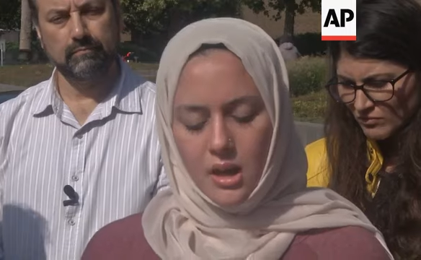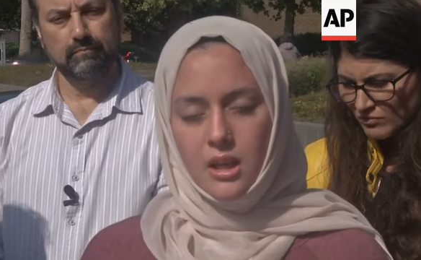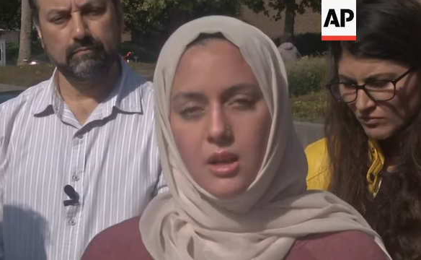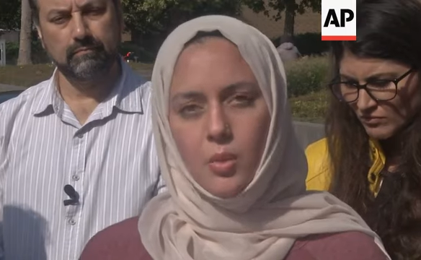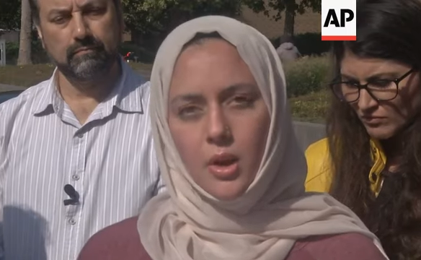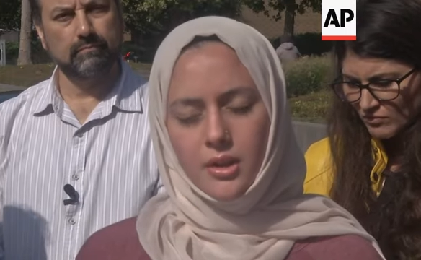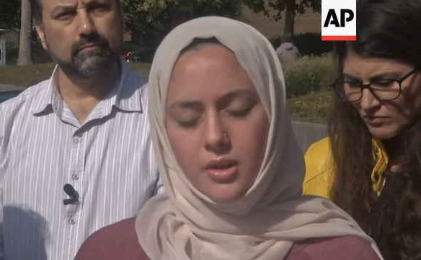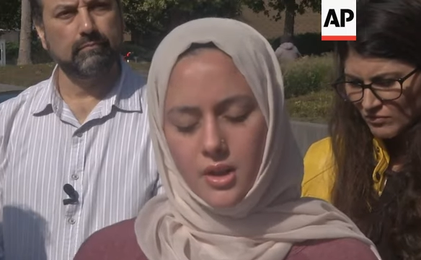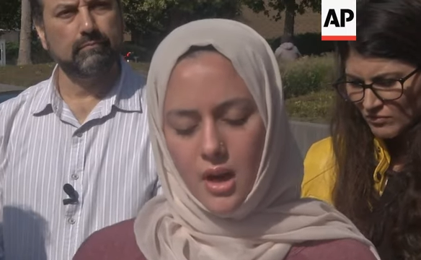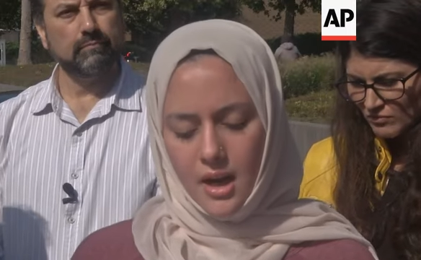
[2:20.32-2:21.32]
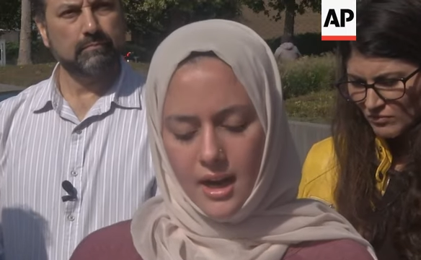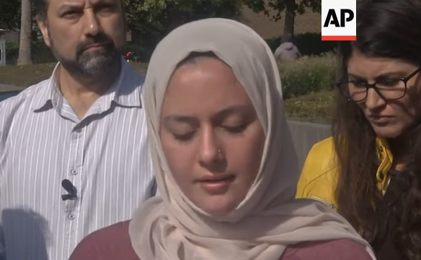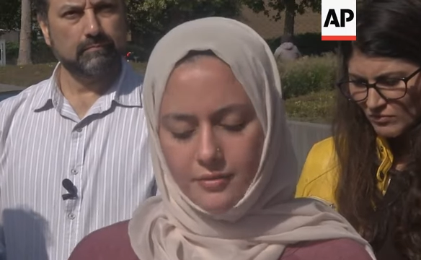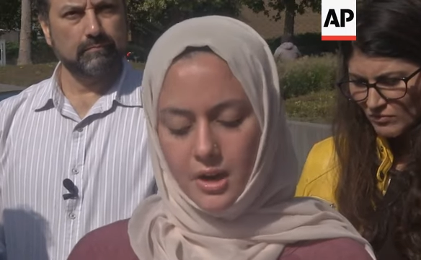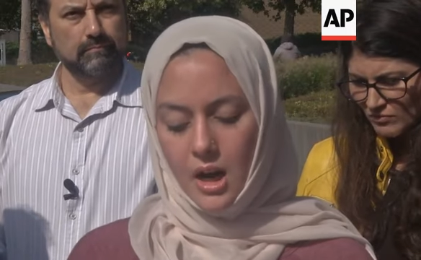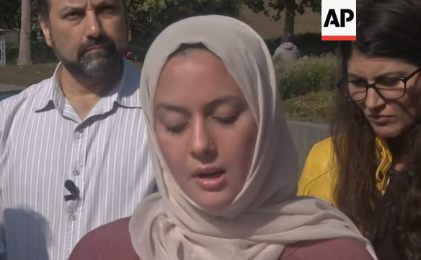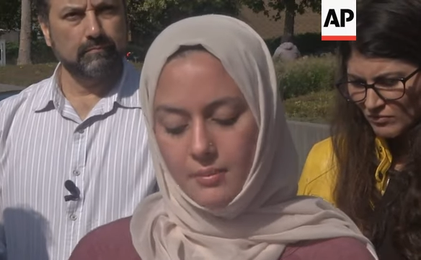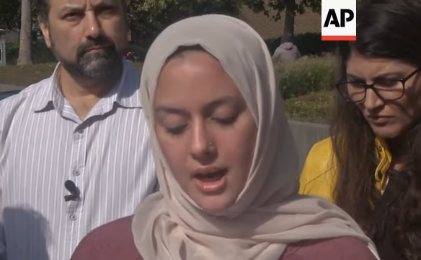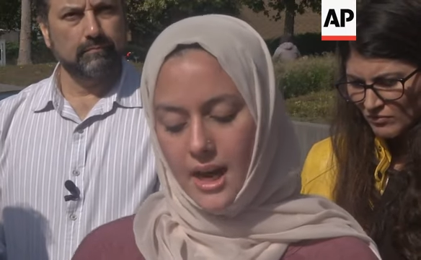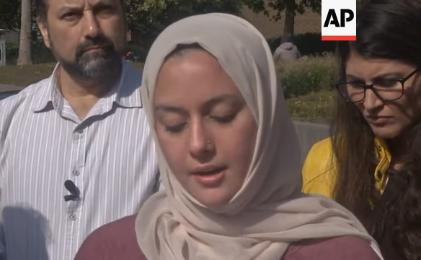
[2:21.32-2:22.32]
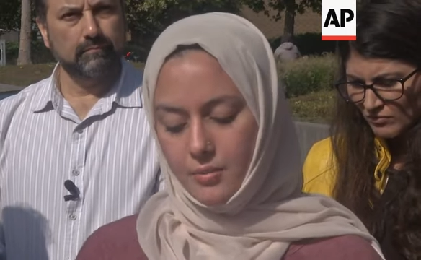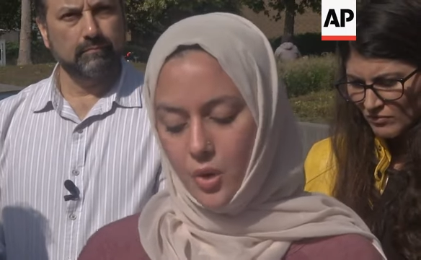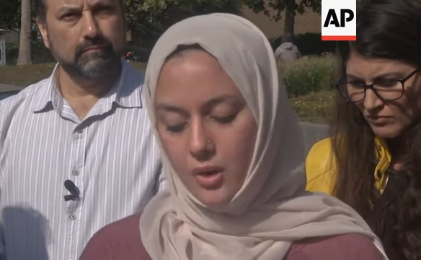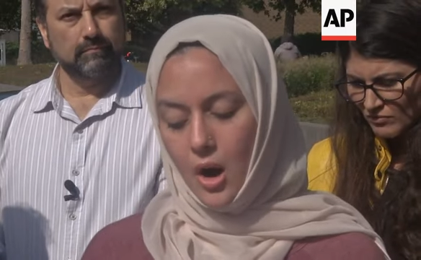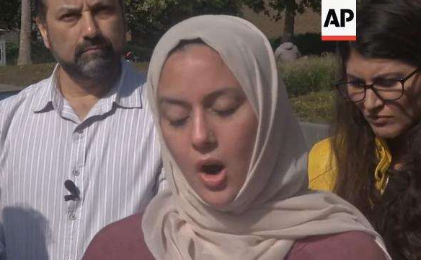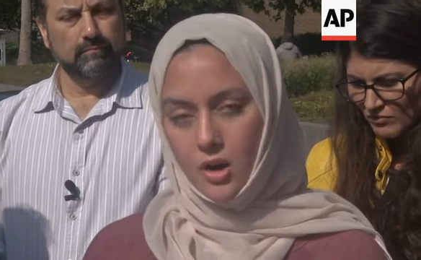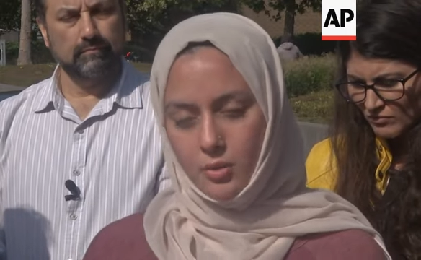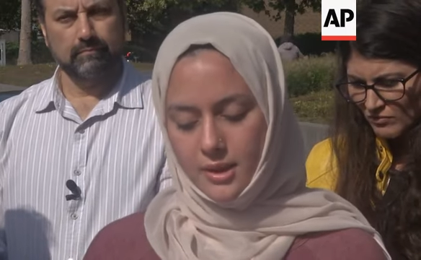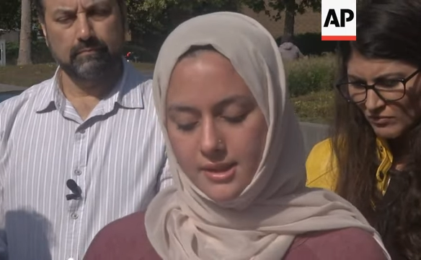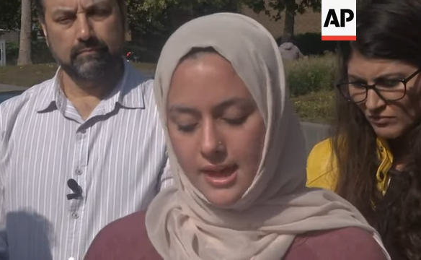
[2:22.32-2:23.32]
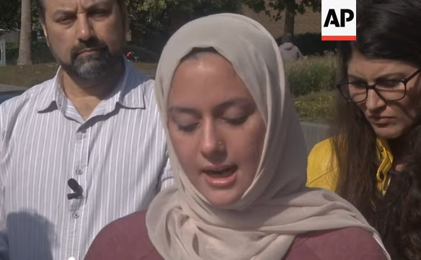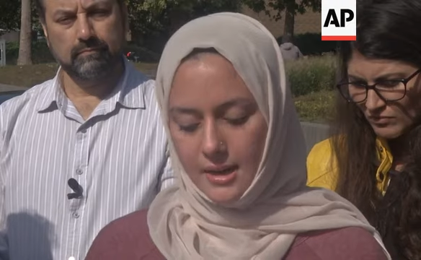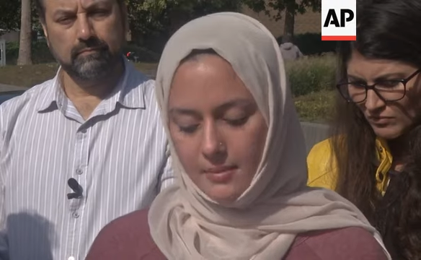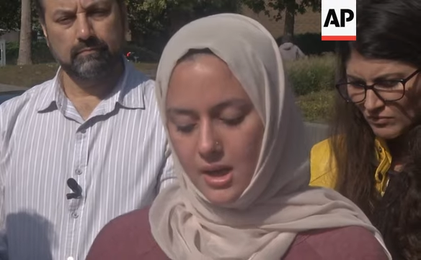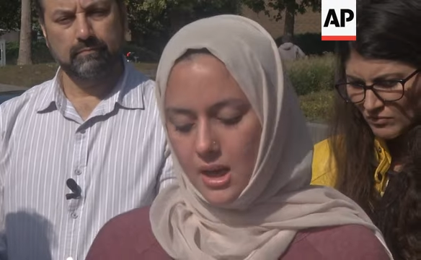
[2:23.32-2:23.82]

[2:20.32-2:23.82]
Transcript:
Speaker 1: The award could not have come at a more awkward time.